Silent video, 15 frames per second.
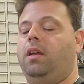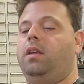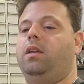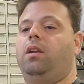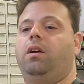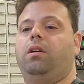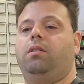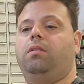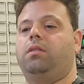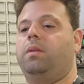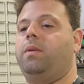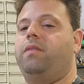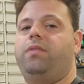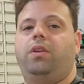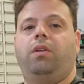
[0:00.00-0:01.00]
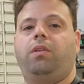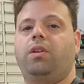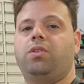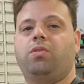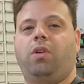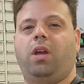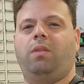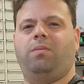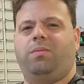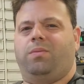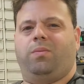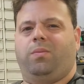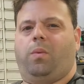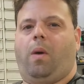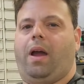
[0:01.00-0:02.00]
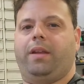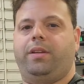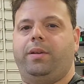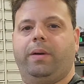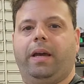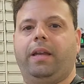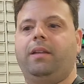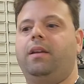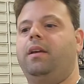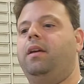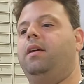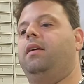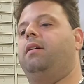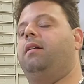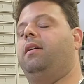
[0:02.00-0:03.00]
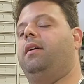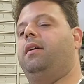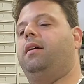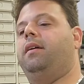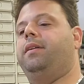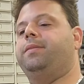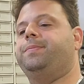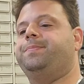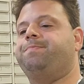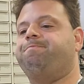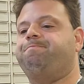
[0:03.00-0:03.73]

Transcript: And if you don't enjoy them, why do it? Um,